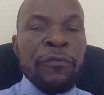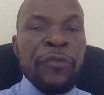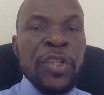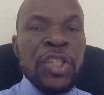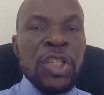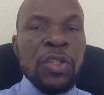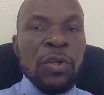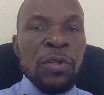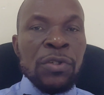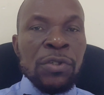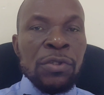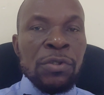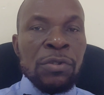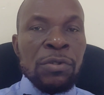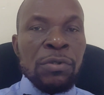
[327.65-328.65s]

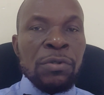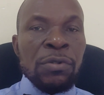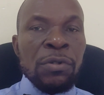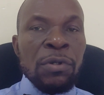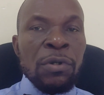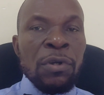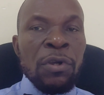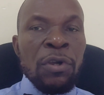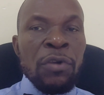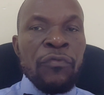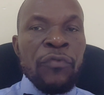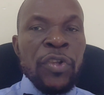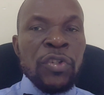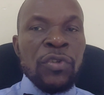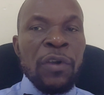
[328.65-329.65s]
Visitors.
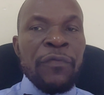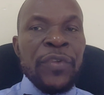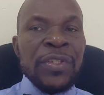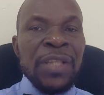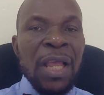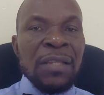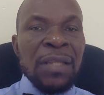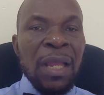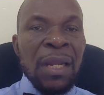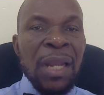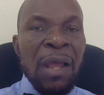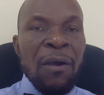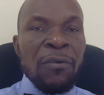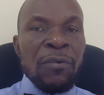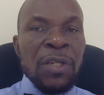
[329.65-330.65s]
Visitor visas
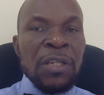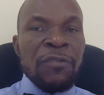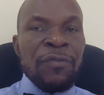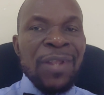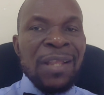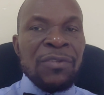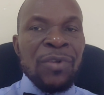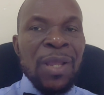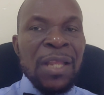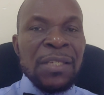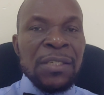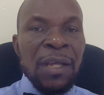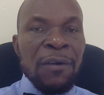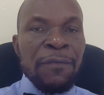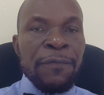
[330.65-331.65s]
allow individuals to
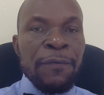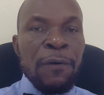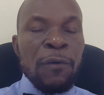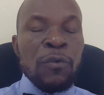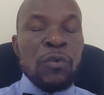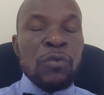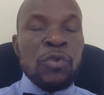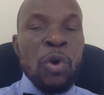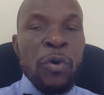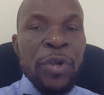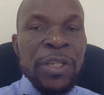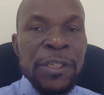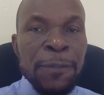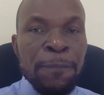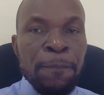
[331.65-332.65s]
enter for
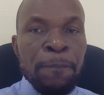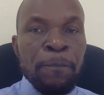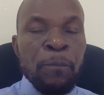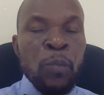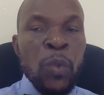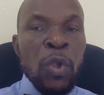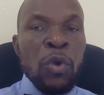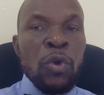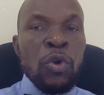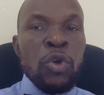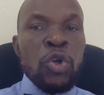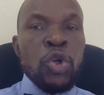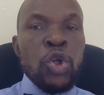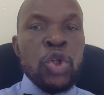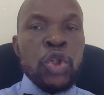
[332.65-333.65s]
tourism,
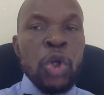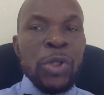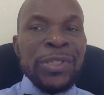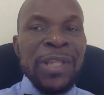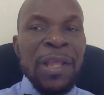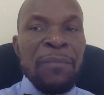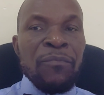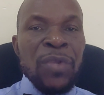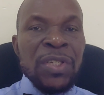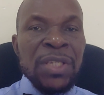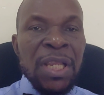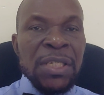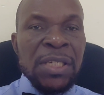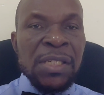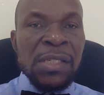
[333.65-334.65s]
short-term
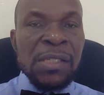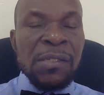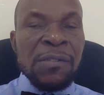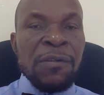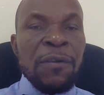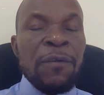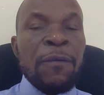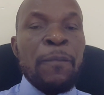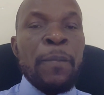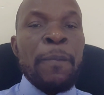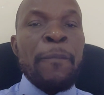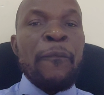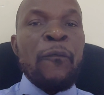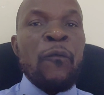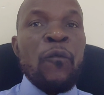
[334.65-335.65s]
businesses,
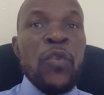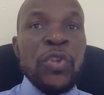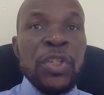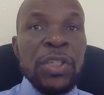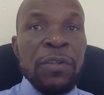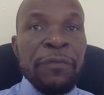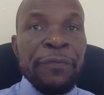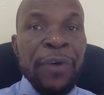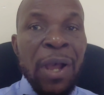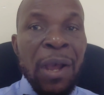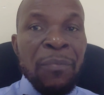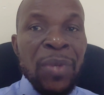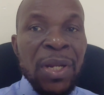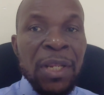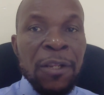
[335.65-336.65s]
visiting
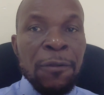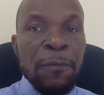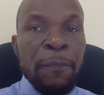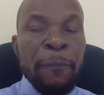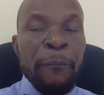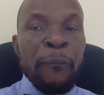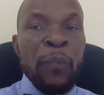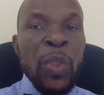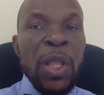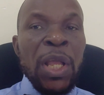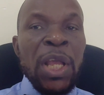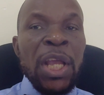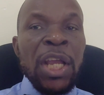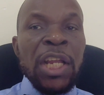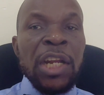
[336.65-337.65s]
family.
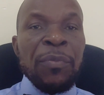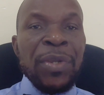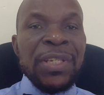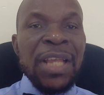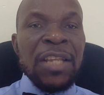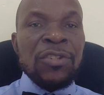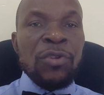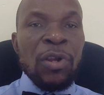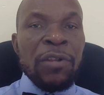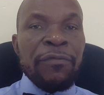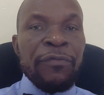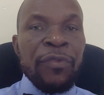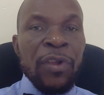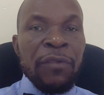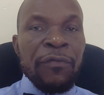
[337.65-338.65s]
Limited study
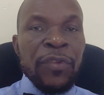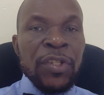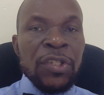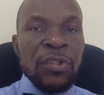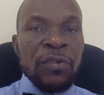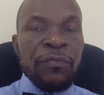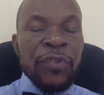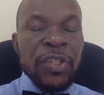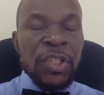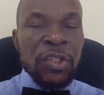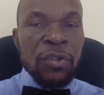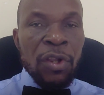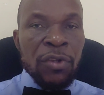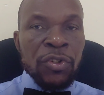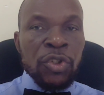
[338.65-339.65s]

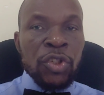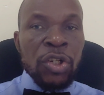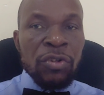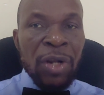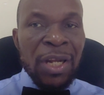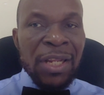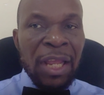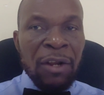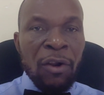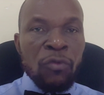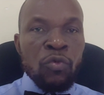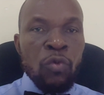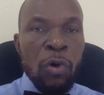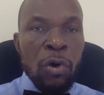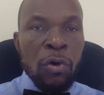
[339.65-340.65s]
visitors generally
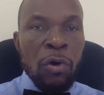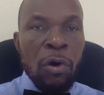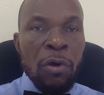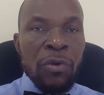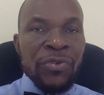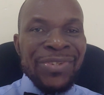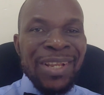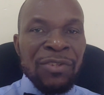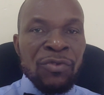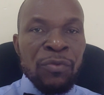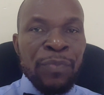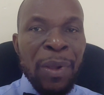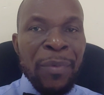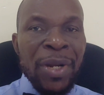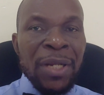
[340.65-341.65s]
cannot work or settle
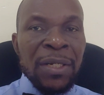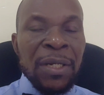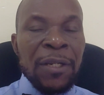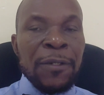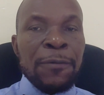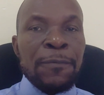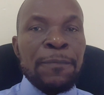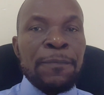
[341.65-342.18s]
permanently.